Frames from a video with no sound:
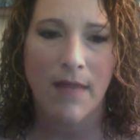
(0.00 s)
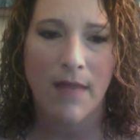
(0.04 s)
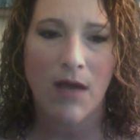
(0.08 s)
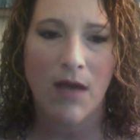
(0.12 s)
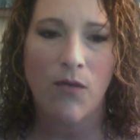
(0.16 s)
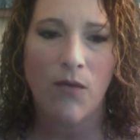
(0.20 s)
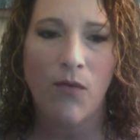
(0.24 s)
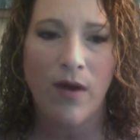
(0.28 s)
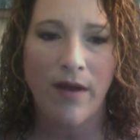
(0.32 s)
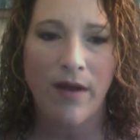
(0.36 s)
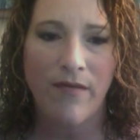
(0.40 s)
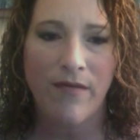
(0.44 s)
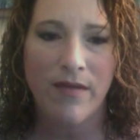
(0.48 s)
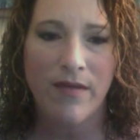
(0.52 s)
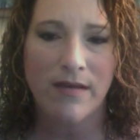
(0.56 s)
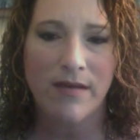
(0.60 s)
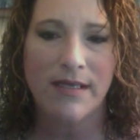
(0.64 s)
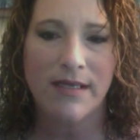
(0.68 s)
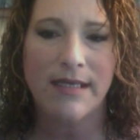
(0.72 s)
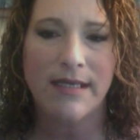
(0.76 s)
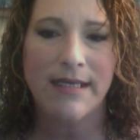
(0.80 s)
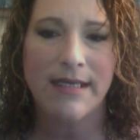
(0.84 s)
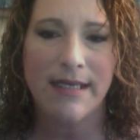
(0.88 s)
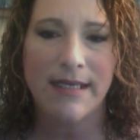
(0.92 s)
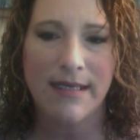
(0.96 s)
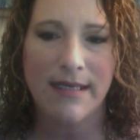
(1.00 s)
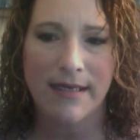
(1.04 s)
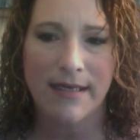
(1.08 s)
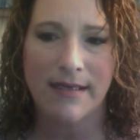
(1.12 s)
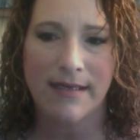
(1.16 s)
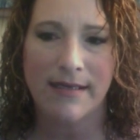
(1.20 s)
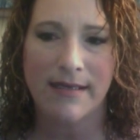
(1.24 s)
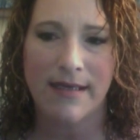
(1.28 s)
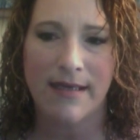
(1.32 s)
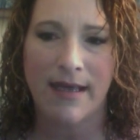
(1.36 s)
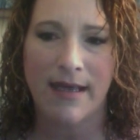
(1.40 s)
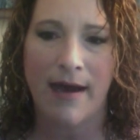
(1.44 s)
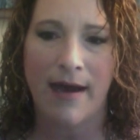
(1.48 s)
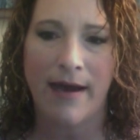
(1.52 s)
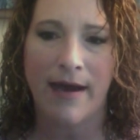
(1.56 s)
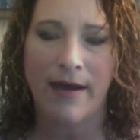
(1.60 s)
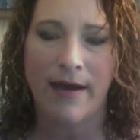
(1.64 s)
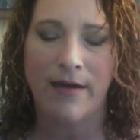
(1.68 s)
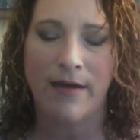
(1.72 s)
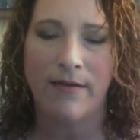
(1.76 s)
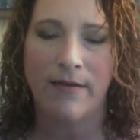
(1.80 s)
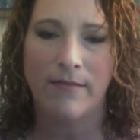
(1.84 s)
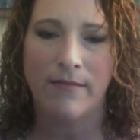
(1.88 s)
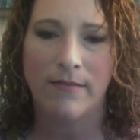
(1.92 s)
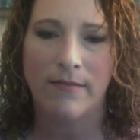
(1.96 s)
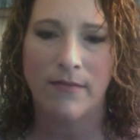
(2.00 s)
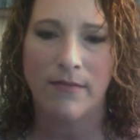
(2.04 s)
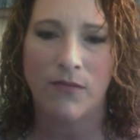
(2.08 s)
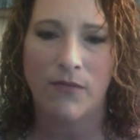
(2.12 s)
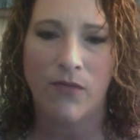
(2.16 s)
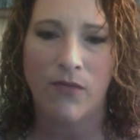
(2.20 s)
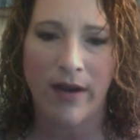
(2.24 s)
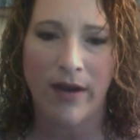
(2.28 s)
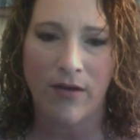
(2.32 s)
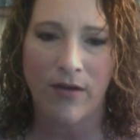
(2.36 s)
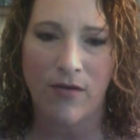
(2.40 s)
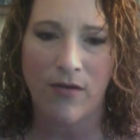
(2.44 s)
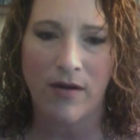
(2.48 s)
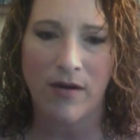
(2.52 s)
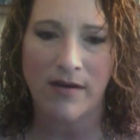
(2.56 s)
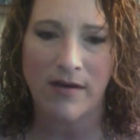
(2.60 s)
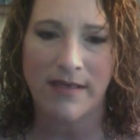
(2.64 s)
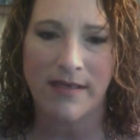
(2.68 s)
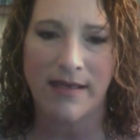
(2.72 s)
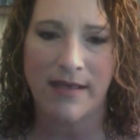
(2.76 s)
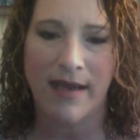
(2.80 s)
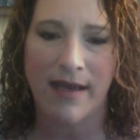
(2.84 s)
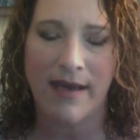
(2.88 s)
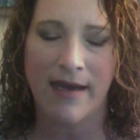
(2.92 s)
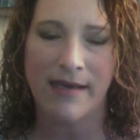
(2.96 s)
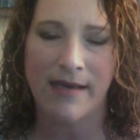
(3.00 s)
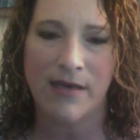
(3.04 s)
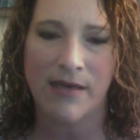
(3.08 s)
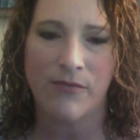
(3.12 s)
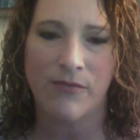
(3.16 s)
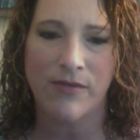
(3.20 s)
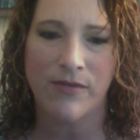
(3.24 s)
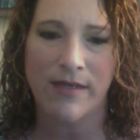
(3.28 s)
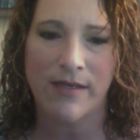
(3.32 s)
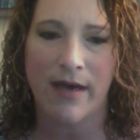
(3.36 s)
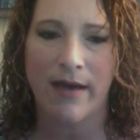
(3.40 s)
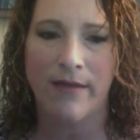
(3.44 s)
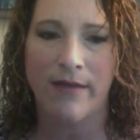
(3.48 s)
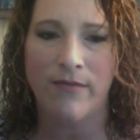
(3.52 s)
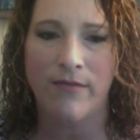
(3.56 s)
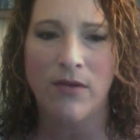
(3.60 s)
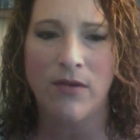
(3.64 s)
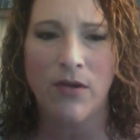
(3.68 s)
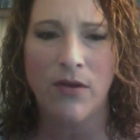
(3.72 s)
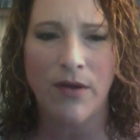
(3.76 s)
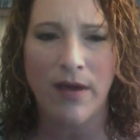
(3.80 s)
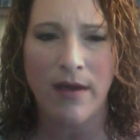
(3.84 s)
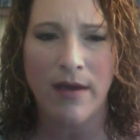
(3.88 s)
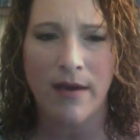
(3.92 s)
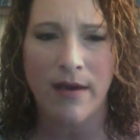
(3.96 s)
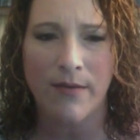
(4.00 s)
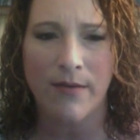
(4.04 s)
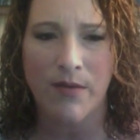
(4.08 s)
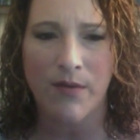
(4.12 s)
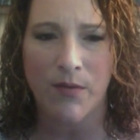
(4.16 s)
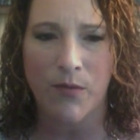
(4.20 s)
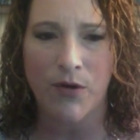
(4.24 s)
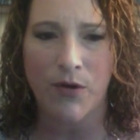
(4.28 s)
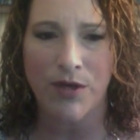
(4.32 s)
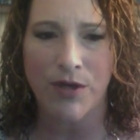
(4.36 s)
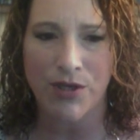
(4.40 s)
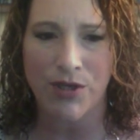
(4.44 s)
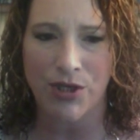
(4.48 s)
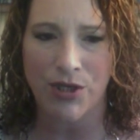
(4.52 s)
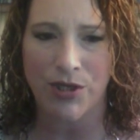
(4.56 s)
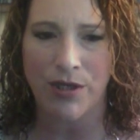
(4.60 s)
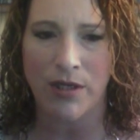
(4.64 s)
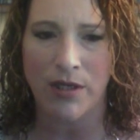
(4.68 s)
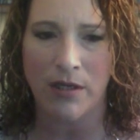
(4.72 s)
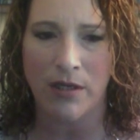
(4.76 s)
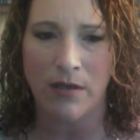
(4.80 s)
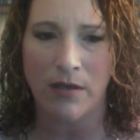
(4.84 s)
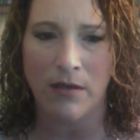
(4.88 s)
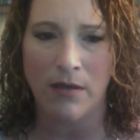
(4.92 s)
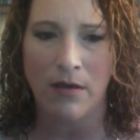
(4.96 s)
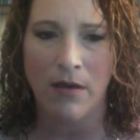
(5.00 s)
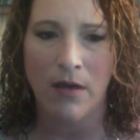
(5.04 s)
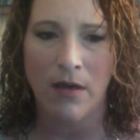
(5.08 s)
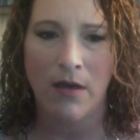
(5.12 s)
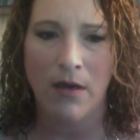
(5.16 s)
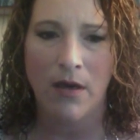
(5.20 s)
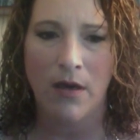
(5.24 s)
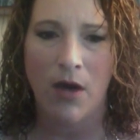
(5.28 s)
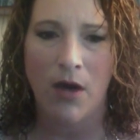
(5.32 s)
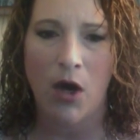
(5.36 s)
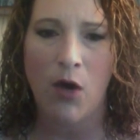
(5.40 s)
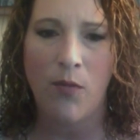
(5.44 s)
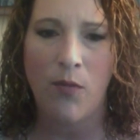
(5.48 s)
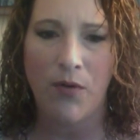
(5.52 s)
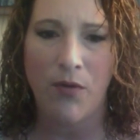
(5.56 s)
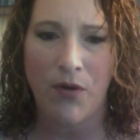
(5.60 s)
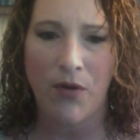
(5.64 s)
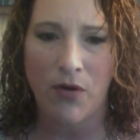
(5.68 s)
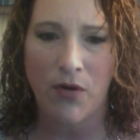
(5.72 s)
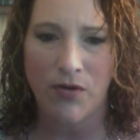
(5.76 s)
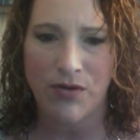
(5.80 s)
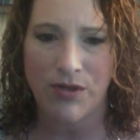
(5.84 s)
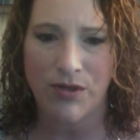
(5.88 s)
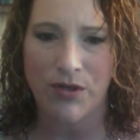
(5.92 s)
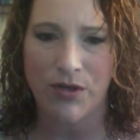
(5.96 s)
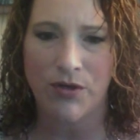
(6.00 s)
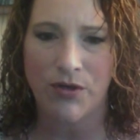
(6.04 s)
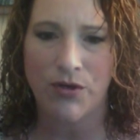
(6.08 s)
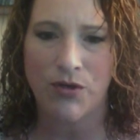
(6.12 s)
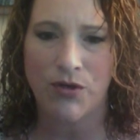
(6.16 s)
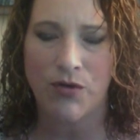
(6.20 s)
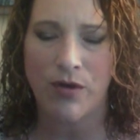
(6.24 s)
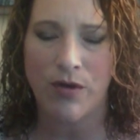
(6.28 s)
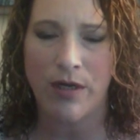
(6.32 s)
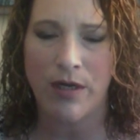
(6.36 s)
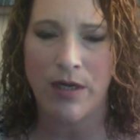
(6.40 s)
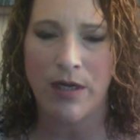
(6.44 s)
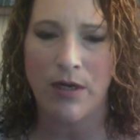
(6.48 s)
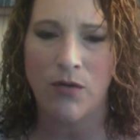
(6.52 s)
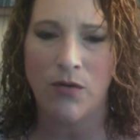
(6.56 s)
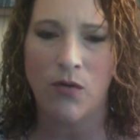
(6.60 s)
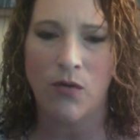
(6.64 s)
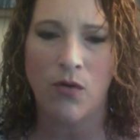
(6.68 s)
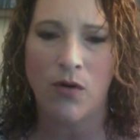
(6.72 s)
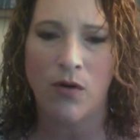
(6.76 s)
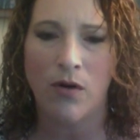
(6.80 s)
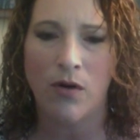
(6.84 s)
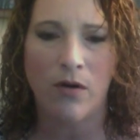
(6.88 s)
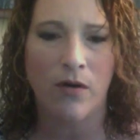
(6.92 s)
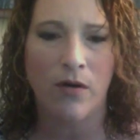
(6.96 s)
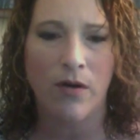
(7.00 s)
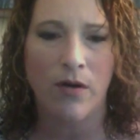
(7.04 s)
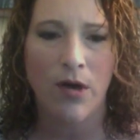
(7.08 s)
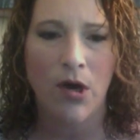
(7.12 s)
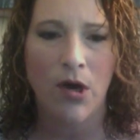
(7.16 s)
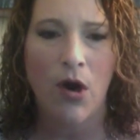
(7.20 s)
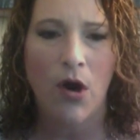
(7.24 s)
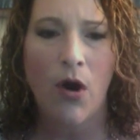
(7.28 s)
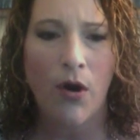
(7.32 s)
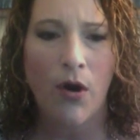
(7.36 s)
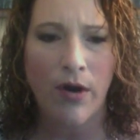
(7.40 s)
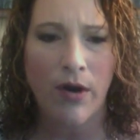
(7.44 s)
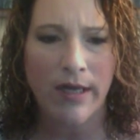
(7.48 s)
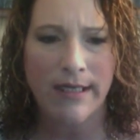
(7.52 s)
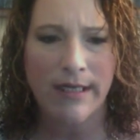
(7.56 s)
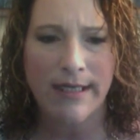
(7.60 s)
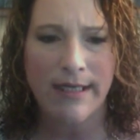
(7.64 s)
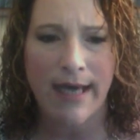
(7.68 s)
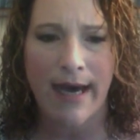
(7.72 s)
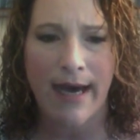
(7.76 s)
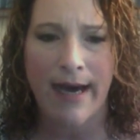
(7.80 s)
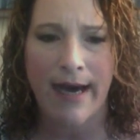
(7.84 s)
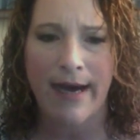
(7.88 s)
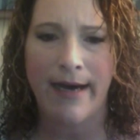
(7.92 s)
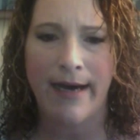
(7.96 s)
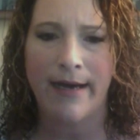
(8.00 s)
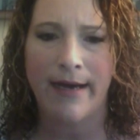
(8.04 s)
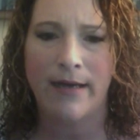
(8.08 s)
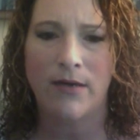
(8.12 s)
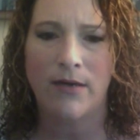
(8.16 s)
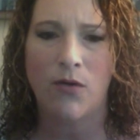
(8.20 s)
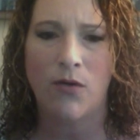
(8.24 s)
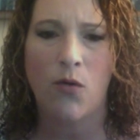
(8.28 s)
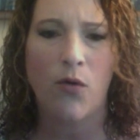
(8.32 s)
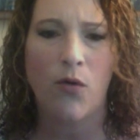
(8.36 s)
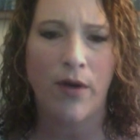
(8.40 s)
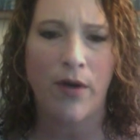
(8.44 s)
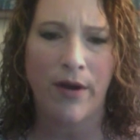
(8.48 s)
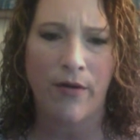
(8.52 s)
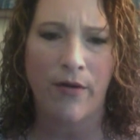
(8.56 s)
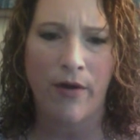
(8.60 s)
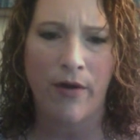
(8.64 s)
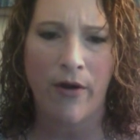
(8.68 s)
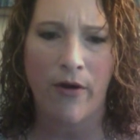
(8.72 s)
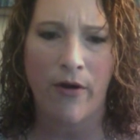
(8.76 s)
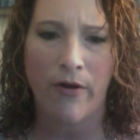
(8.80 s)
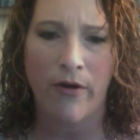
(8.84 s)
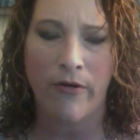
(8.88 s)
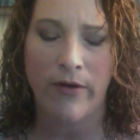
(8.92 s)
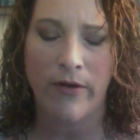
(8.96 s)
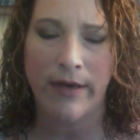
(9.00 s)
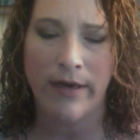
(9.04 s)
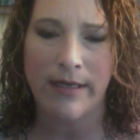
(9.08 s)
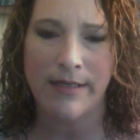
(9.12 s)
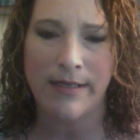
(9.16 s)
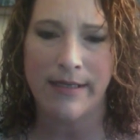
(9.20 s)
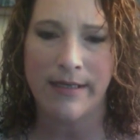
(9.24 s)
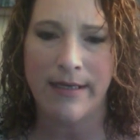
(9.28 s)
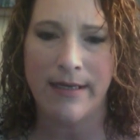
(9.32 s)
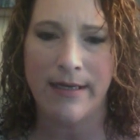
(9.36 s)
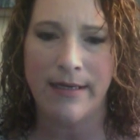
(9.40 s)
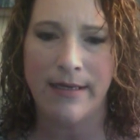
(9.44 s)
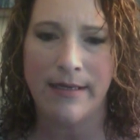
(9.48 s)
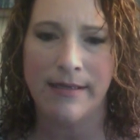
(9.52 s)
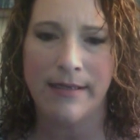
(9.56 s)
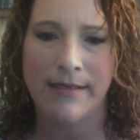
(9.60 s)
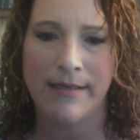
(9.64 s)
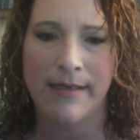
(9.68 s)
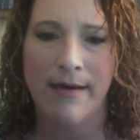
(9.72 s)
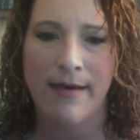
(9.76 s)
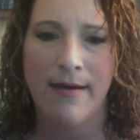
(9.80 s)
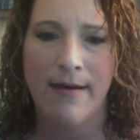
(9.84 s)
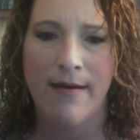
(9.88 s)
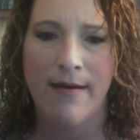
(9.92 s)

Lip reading: One of the statistics that I ran across today as I was kind of looking at depression and open heart surgery or heart attack, coronary artery disease,